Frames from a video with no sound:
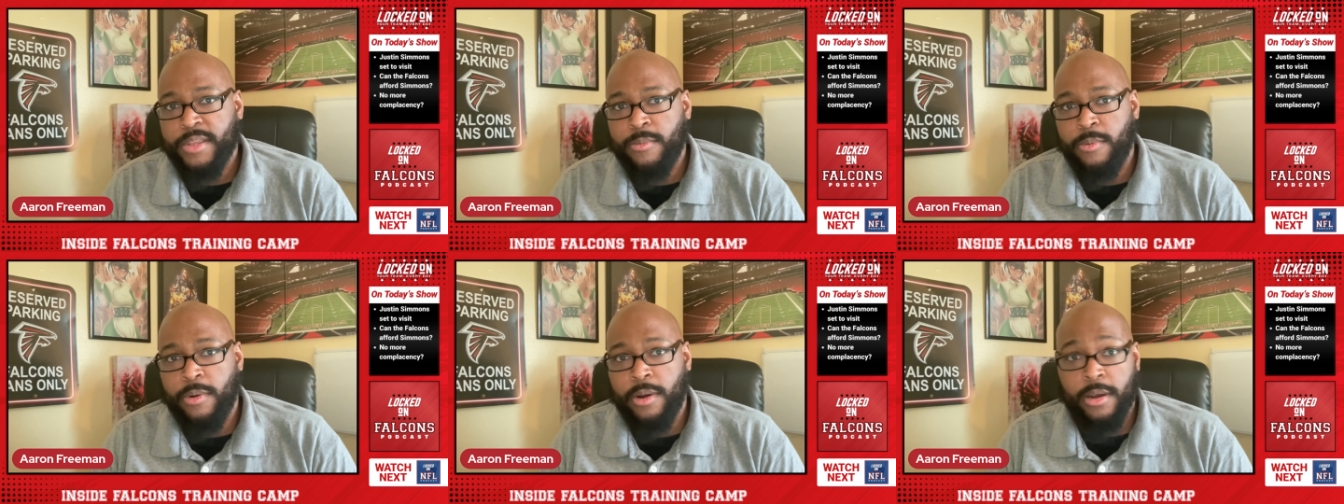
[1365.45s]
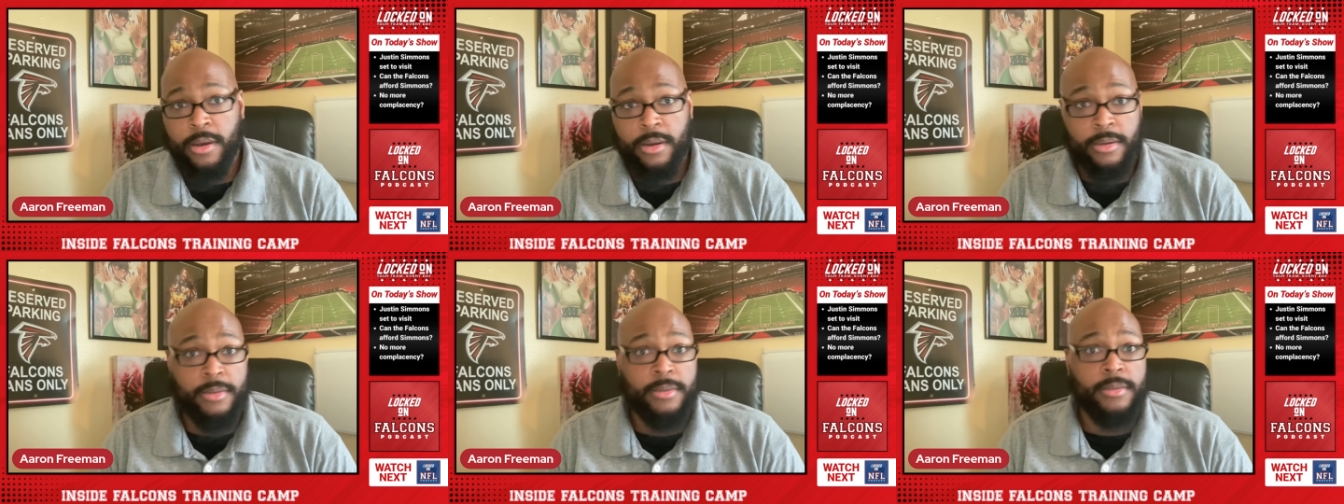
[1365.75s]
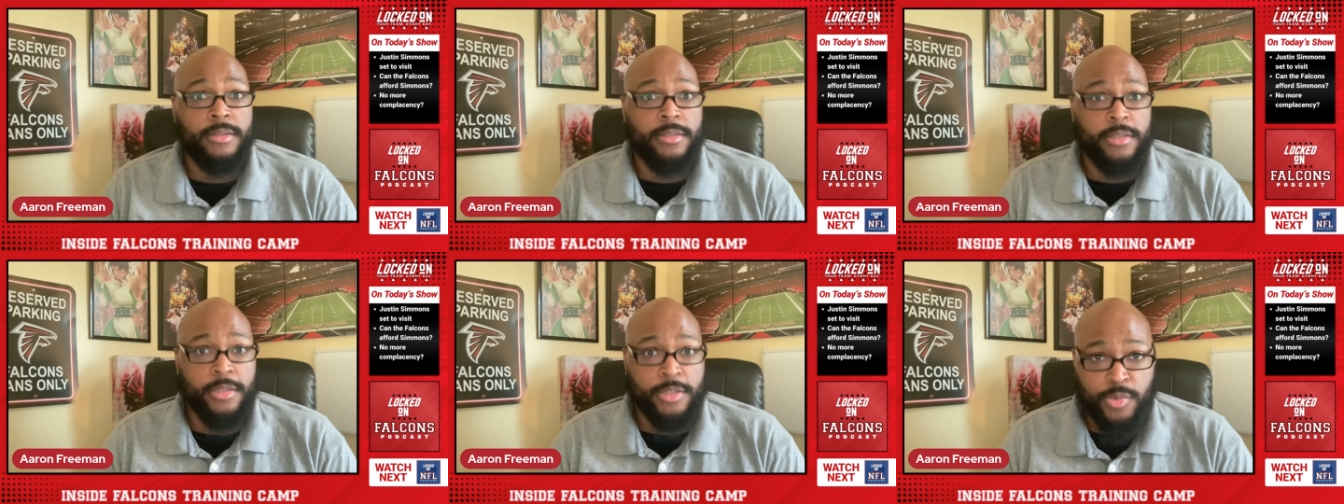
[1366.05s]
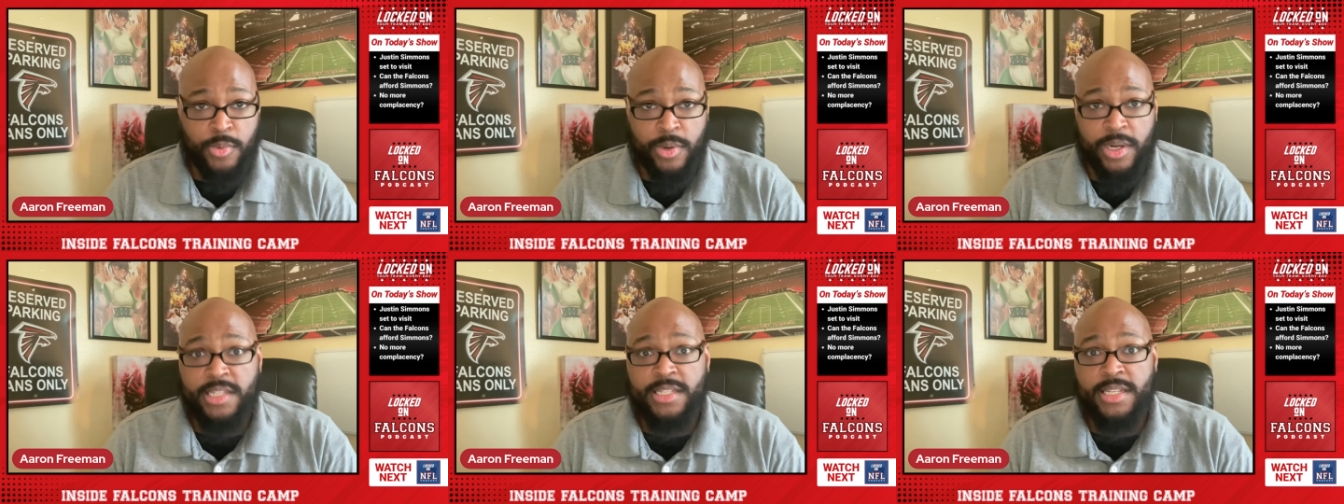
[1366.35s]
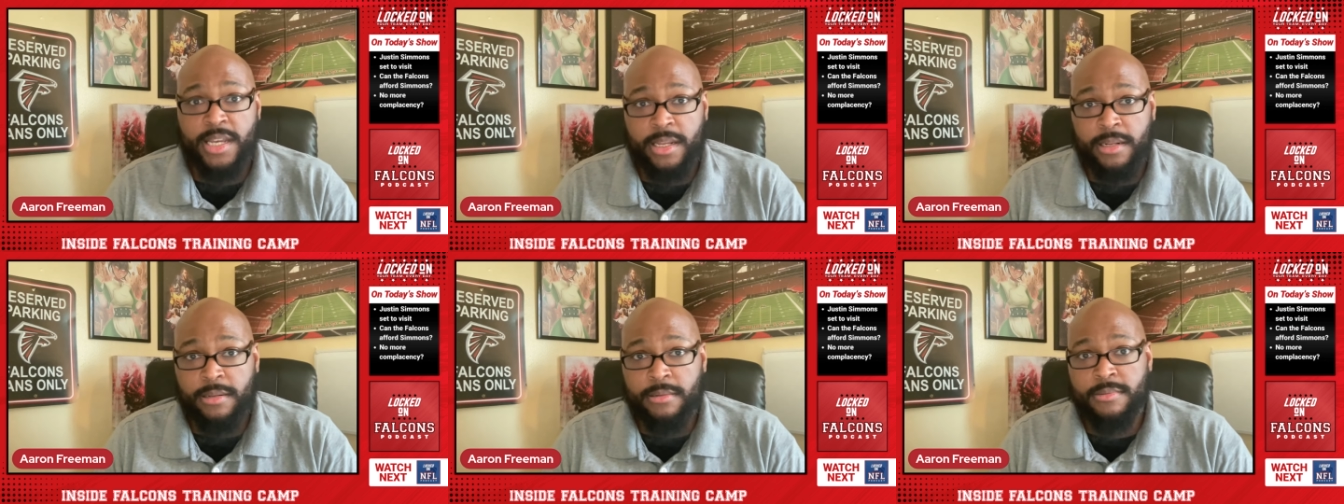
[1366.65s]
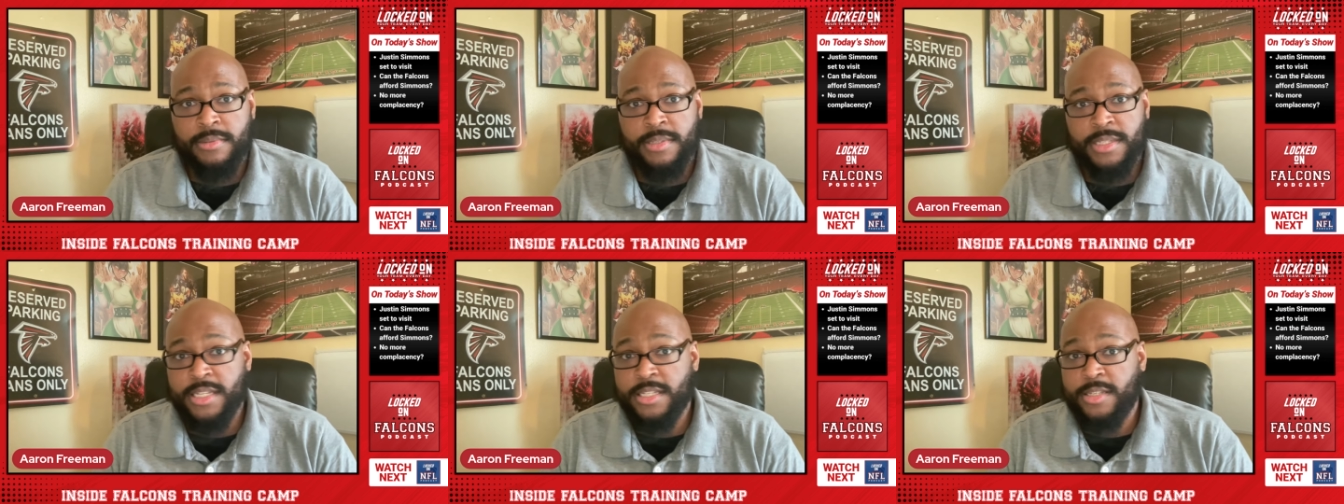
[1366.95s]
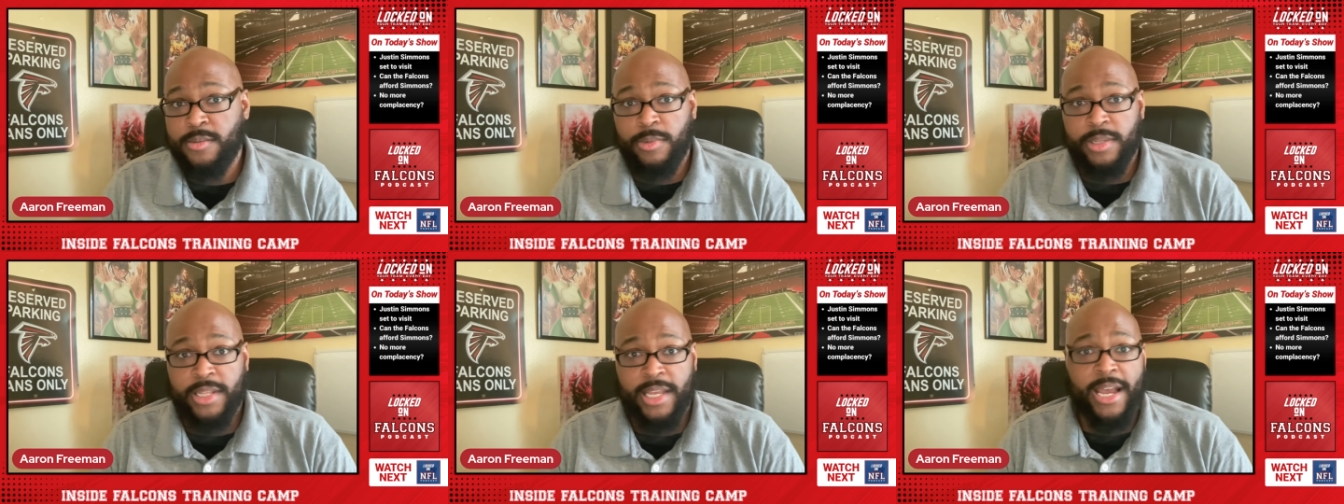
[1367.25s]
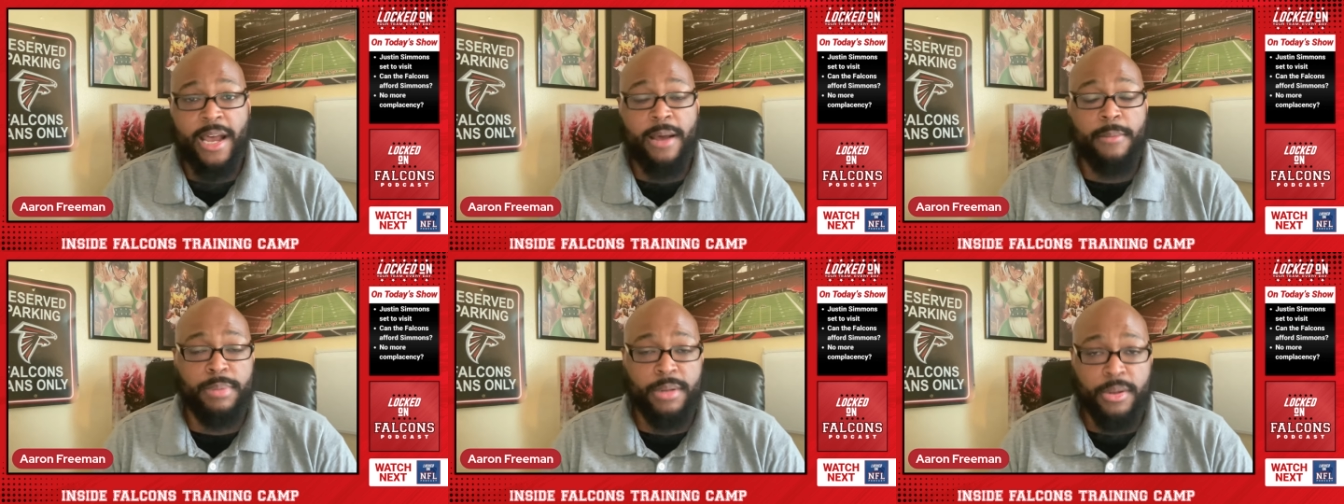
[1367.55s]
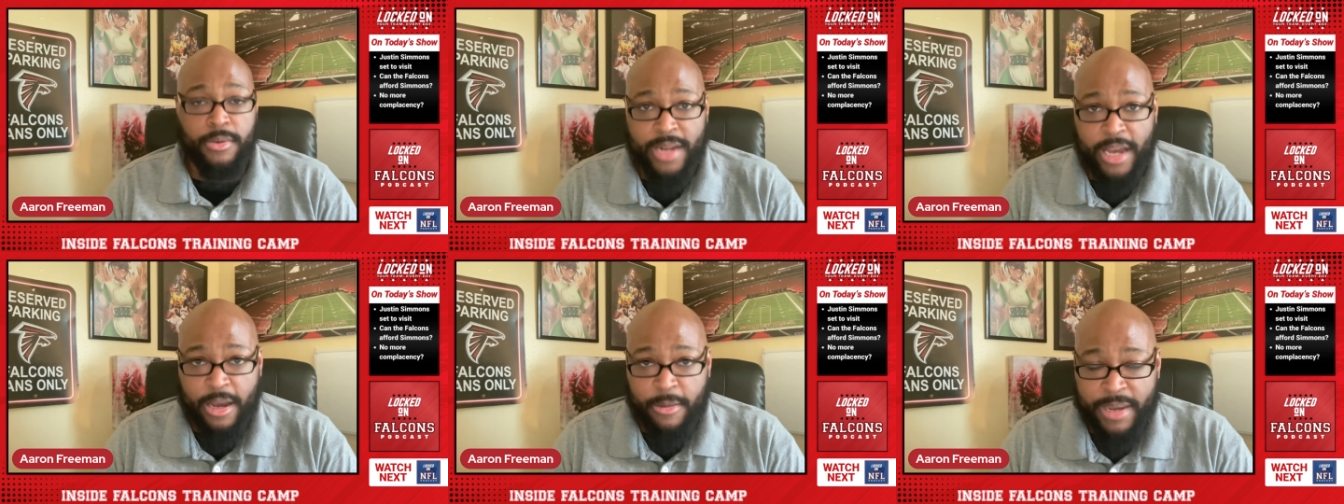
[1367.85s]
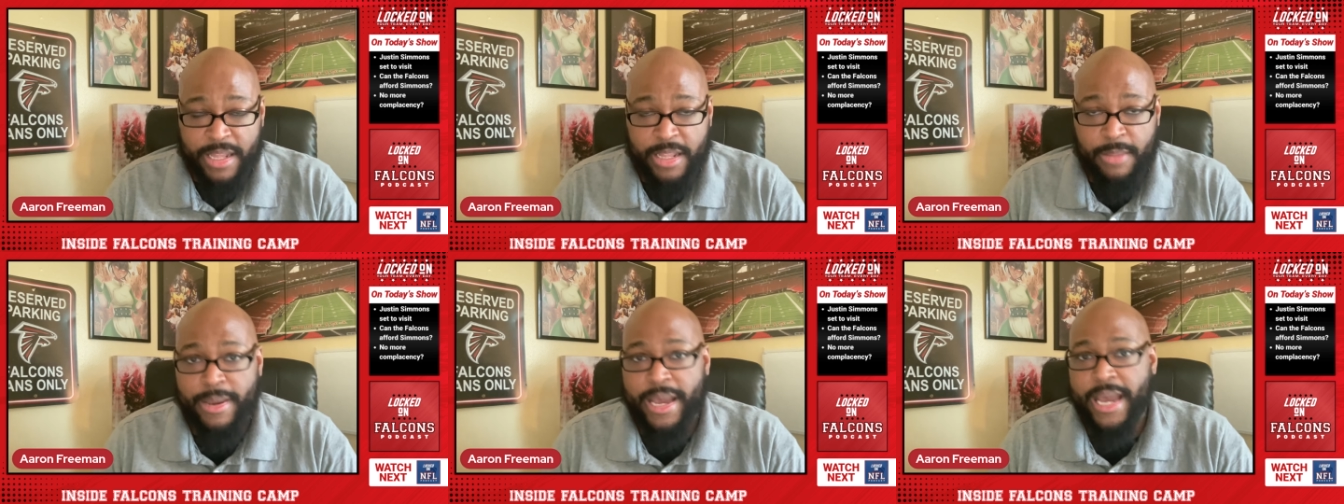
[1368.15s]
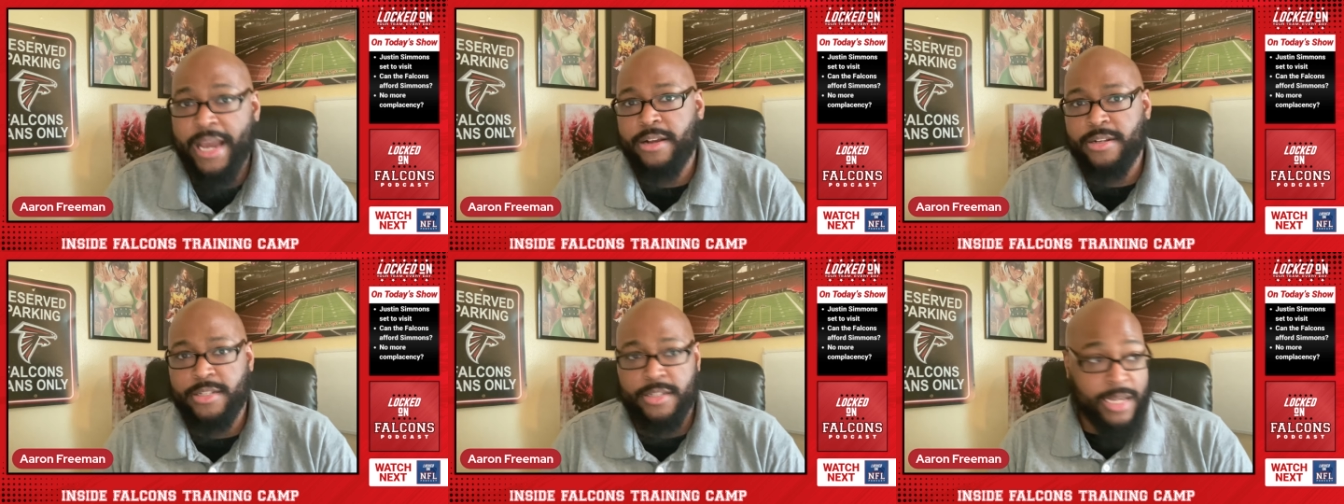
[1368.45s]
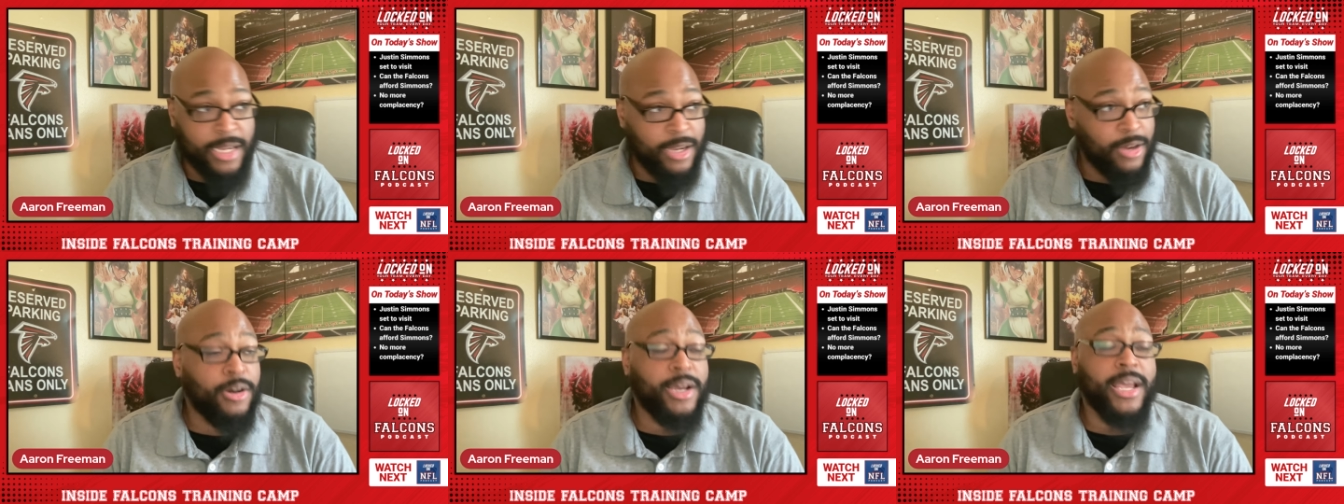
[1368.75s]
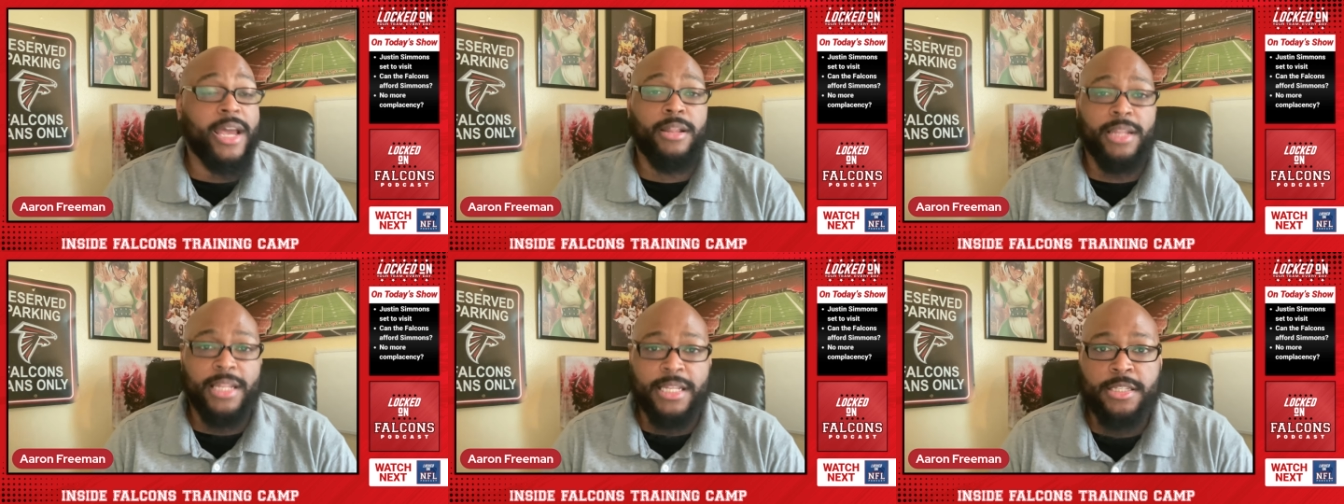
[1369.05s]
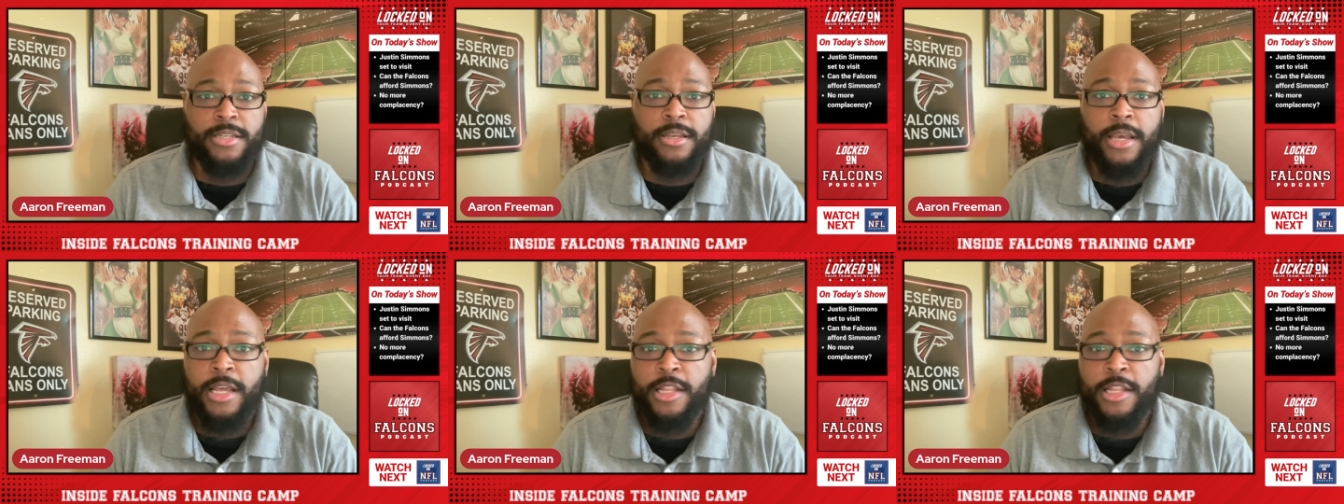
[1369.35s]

Where the 2010 season where they got blown out by the Packers, like, okay, let's